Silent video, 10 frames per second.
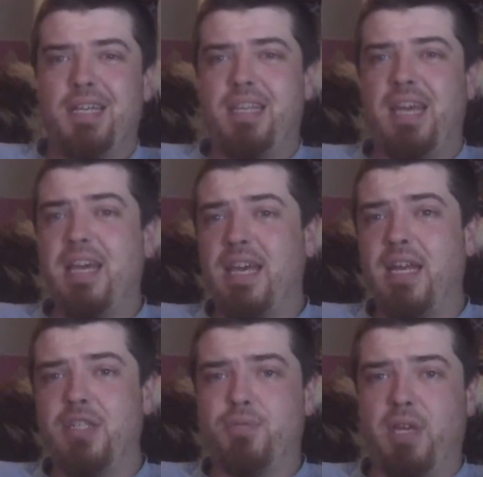cakey and
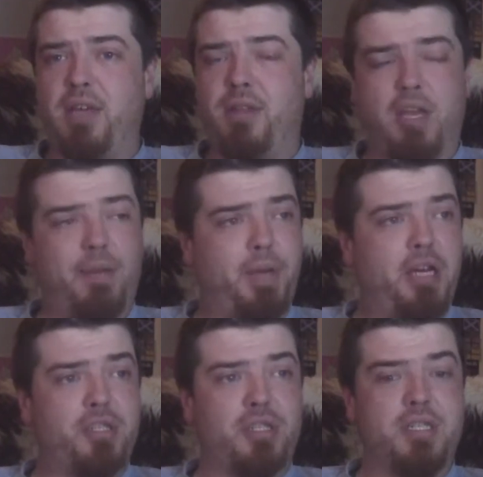a sweetie type
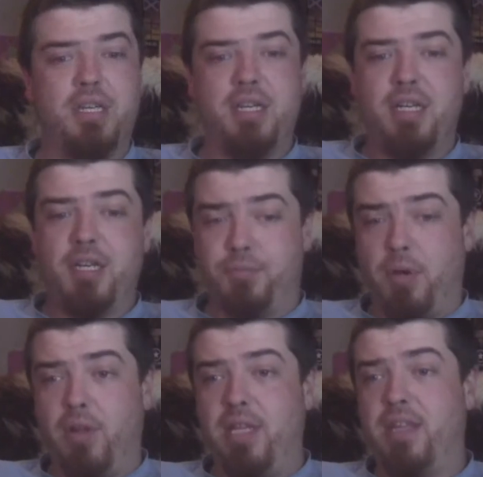person. That's
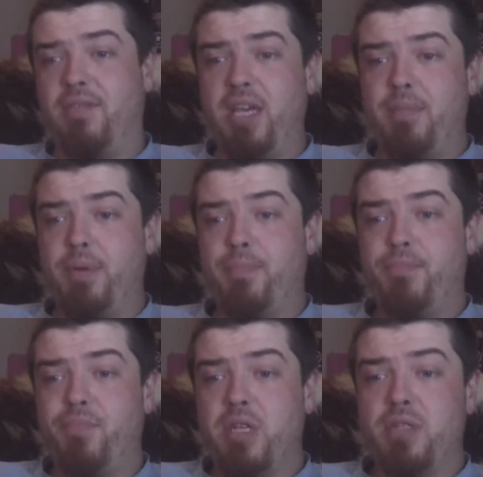what I like to vape.
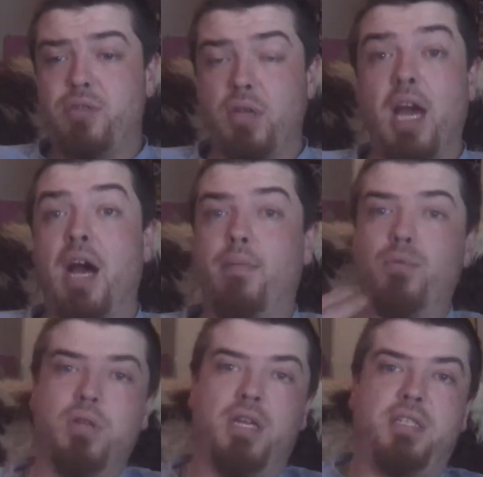So yeah, I'm
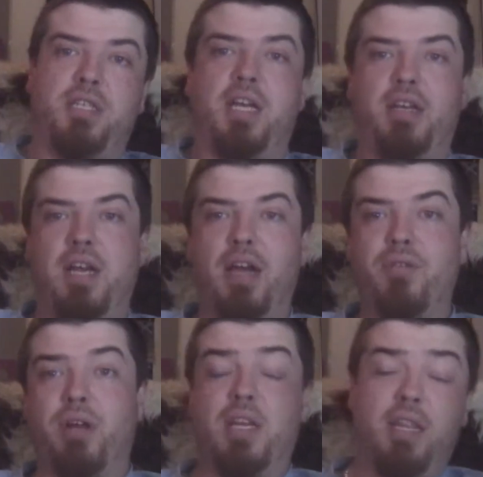going to say
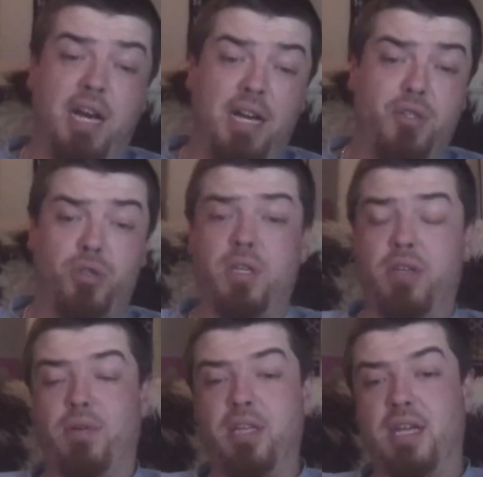outright, that is really
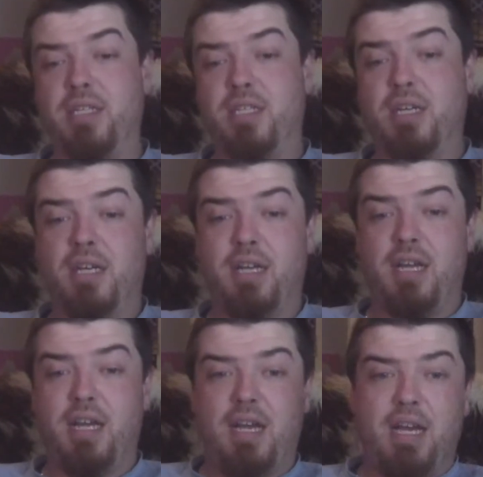quite nice.
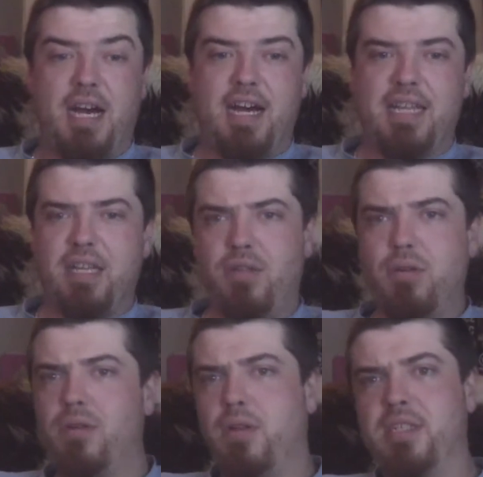I did
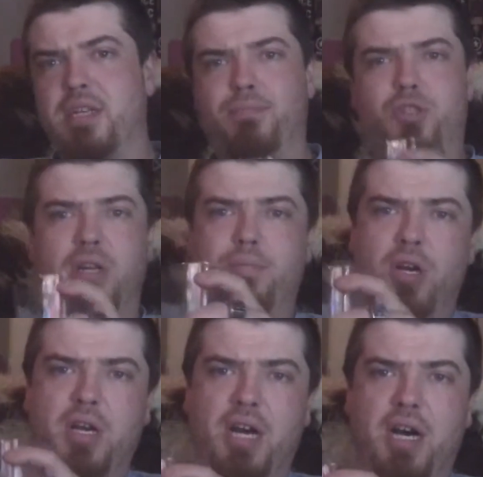do, I'm sure I
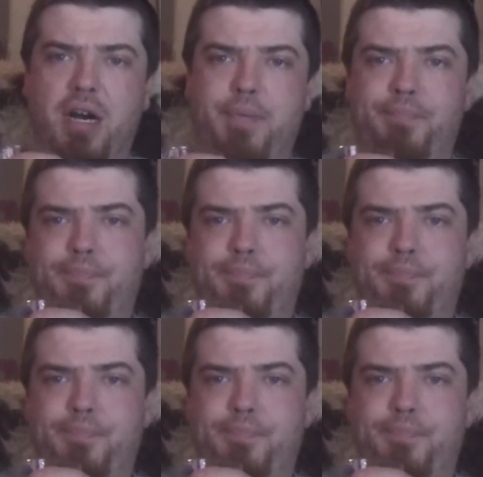brought out a